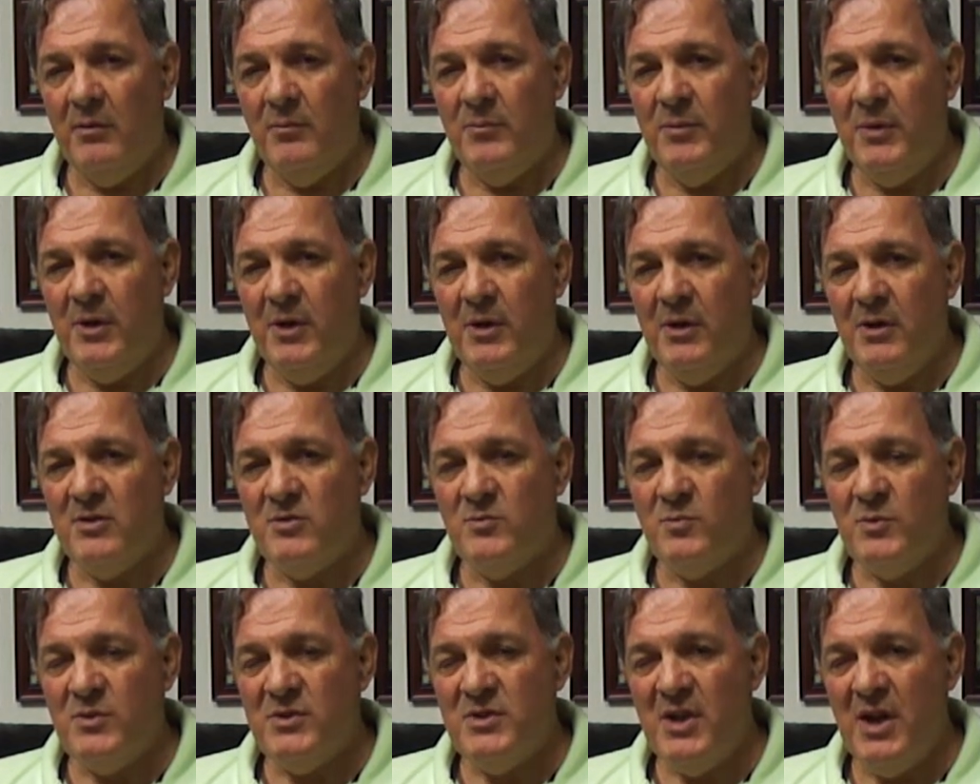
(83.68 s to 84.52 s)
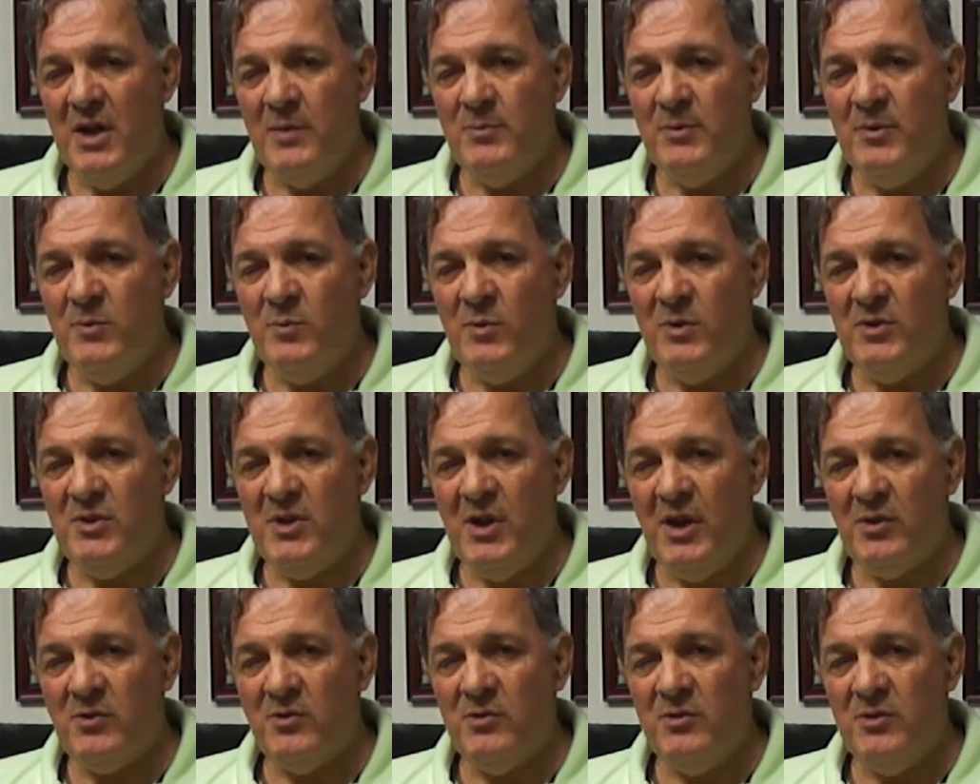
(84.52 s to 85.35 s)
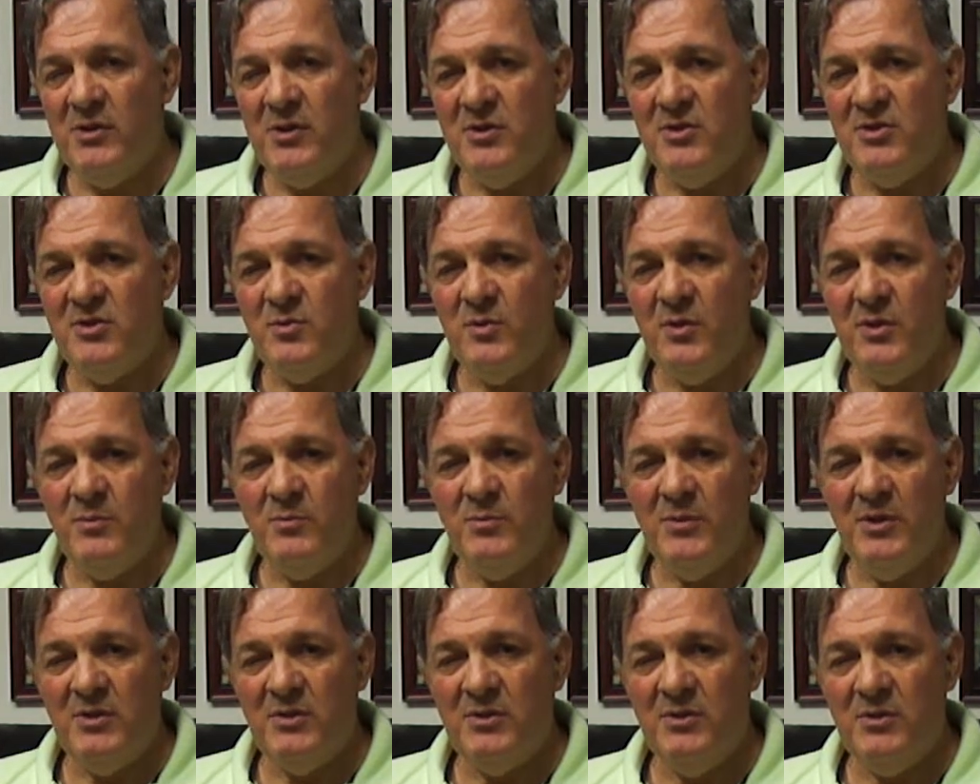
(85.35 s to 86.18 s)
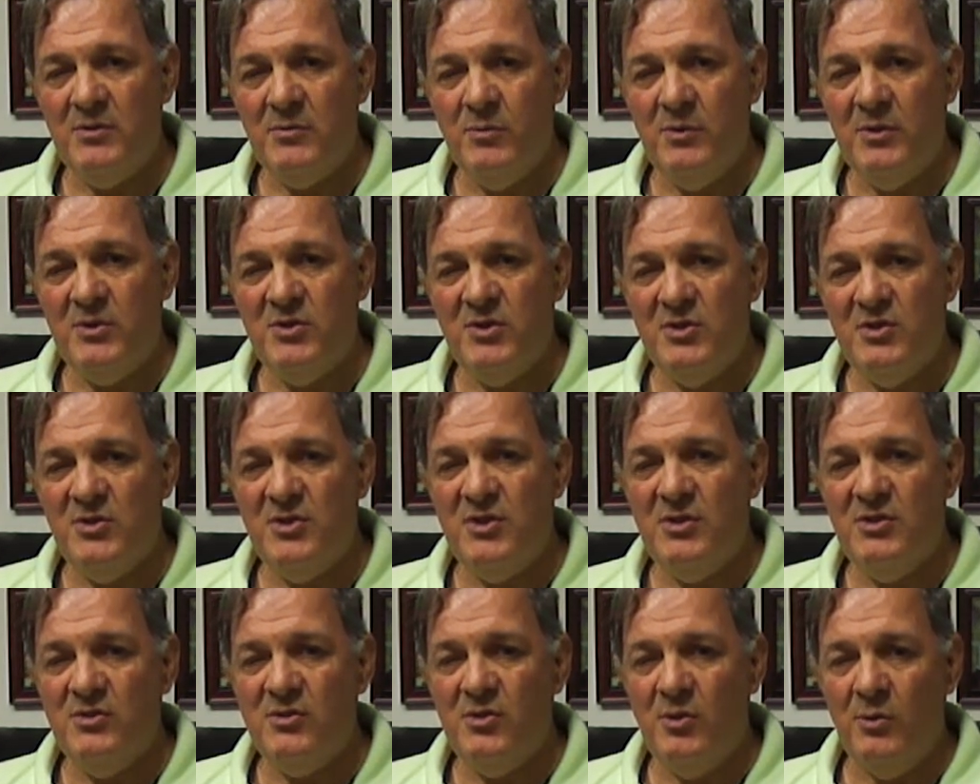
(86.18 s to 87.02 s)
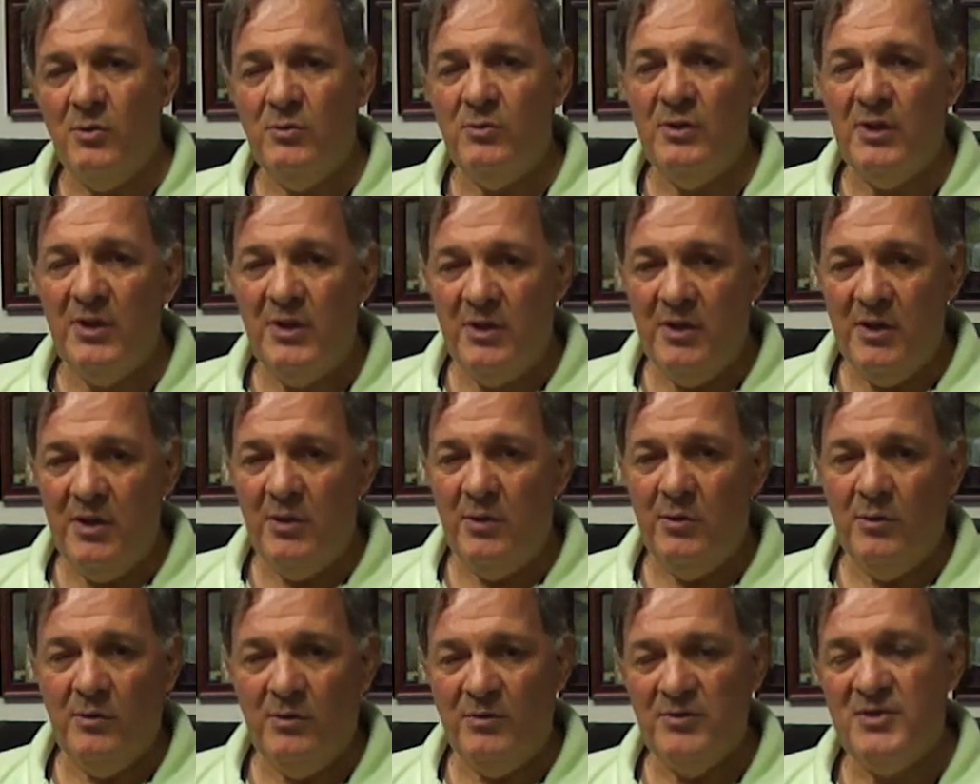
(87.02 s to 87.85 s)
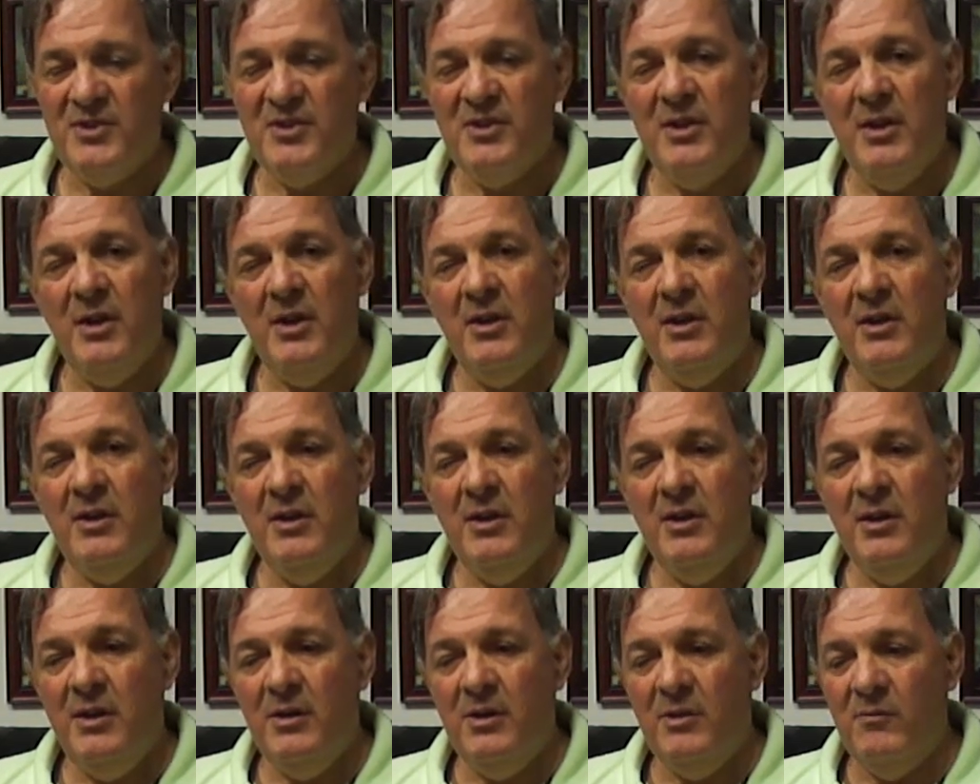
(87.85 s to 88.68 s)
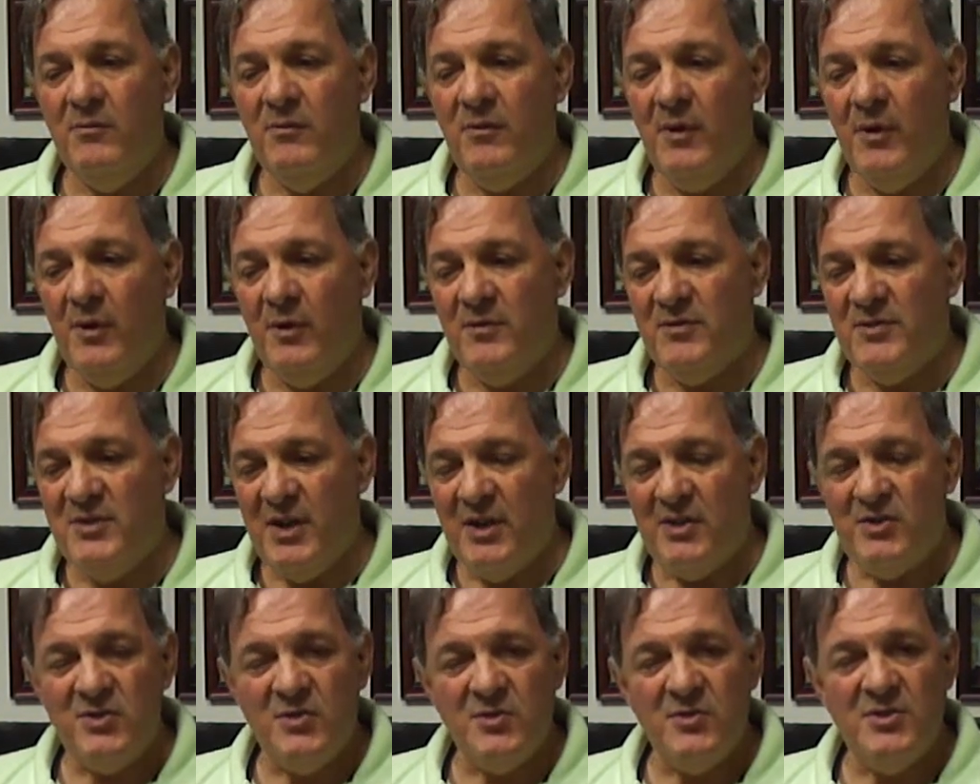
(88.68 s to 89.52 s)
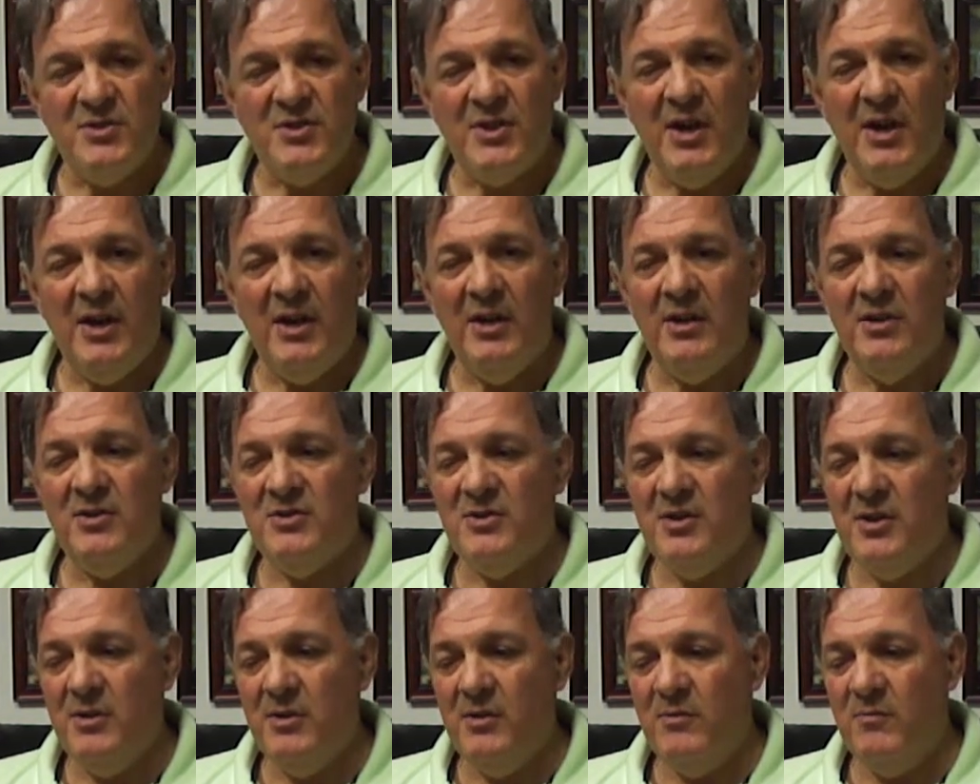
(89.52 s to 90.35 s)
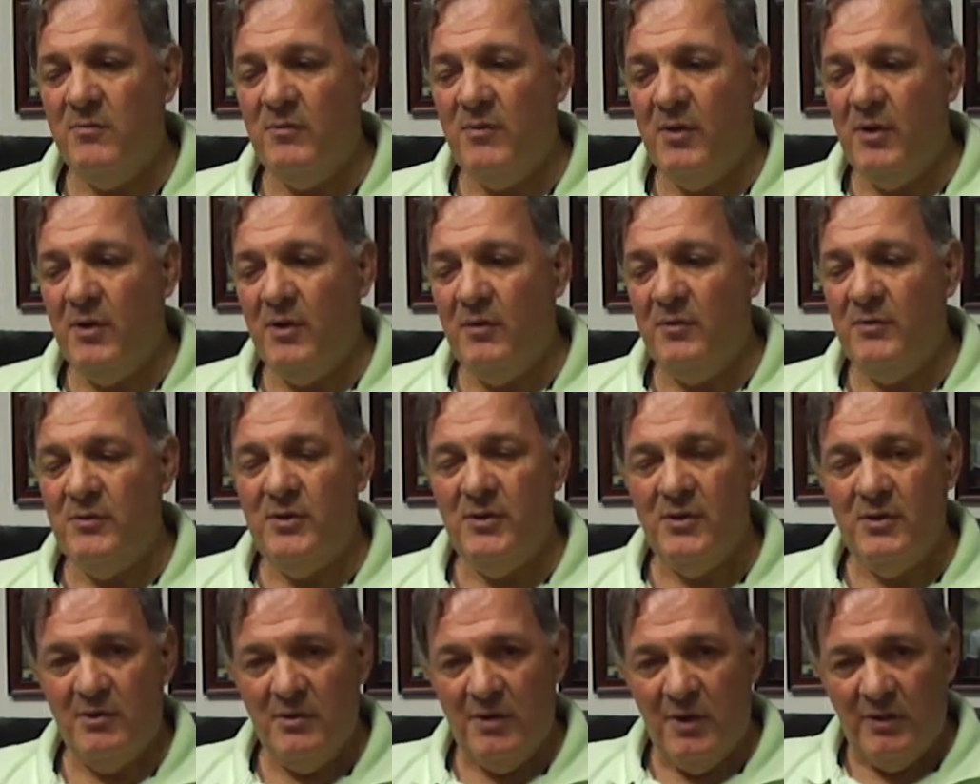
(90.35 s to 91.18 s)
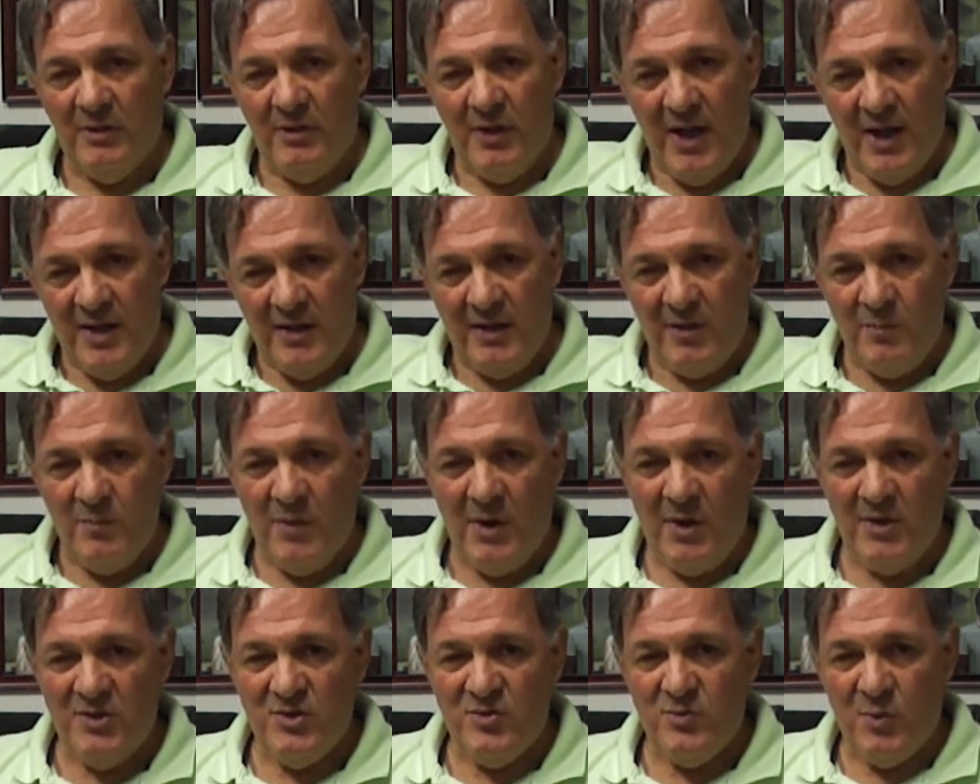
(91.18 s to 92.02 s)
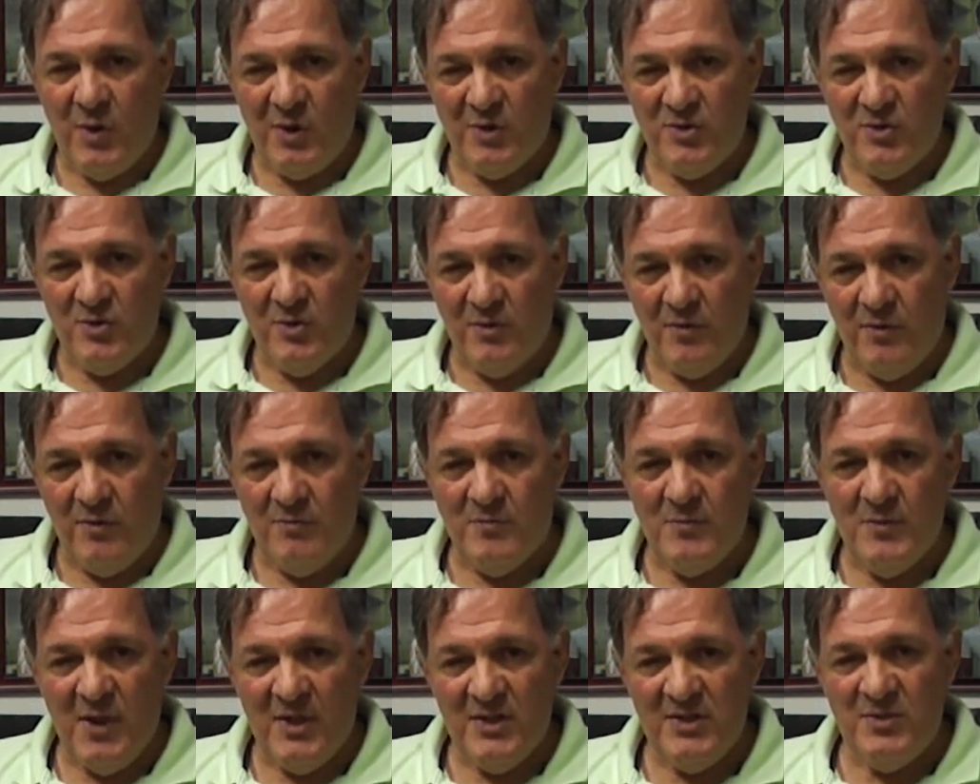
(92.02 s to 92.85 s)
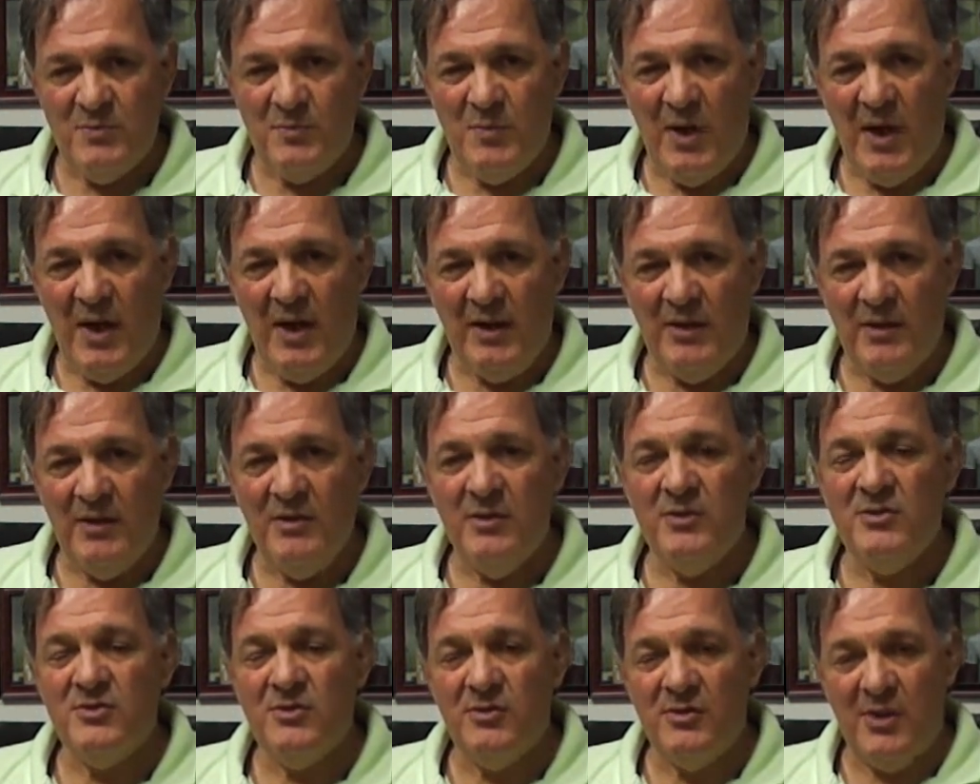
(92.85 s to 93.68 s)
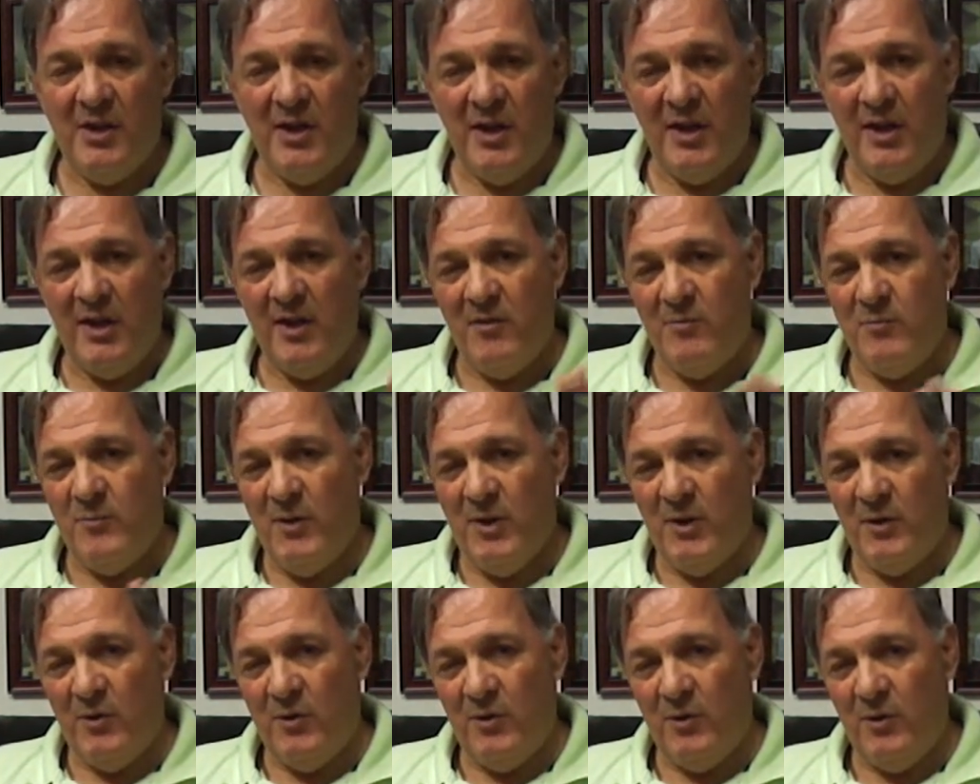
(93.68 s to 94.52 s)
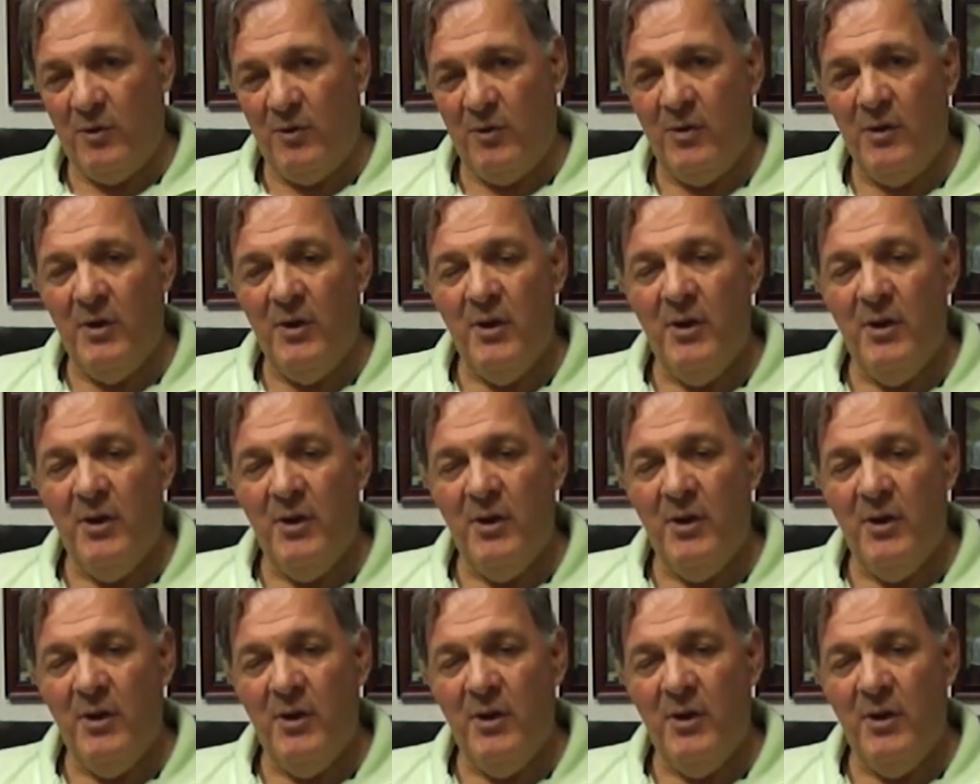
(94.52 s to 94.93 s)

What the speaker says: Because what's happened with Dr. Yi's treatment, which isn't only needles, it involves exercise, it involved aligning my structure of my spine so that I have better